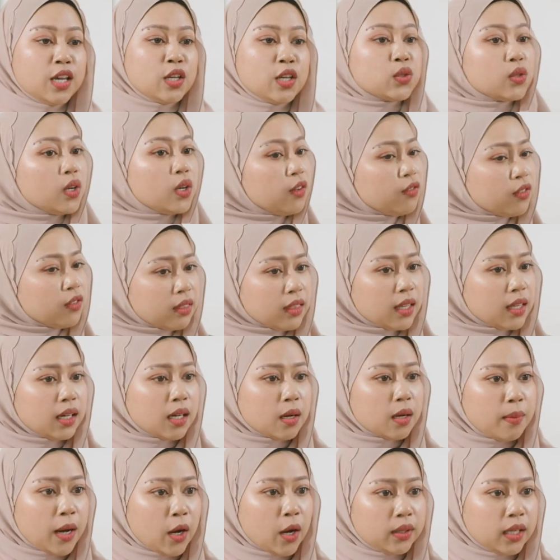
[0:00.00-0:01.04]
So if you think
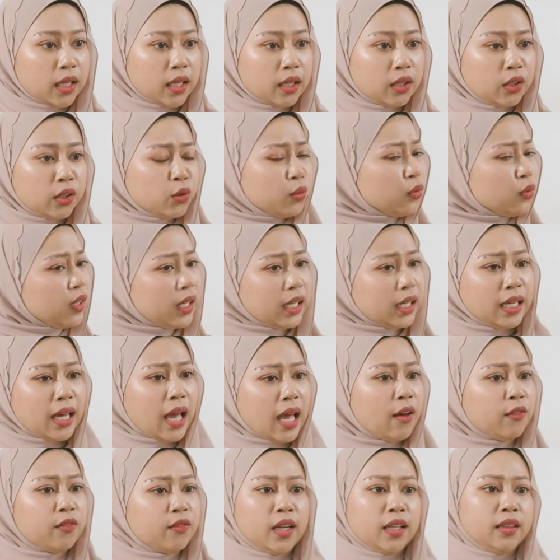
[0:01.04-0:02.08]
about it, you really
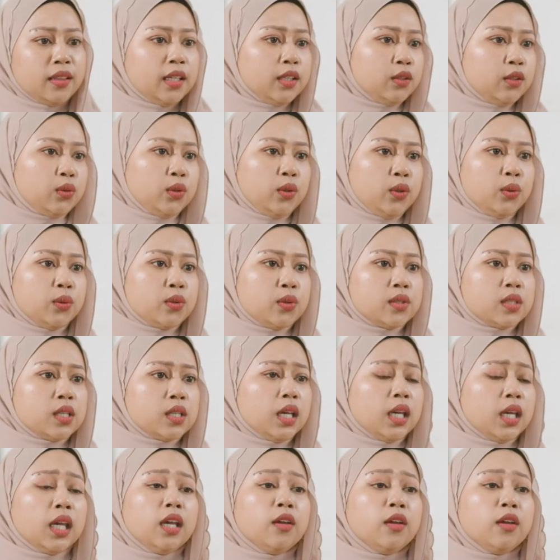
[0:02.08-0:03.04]
have nothing to lose.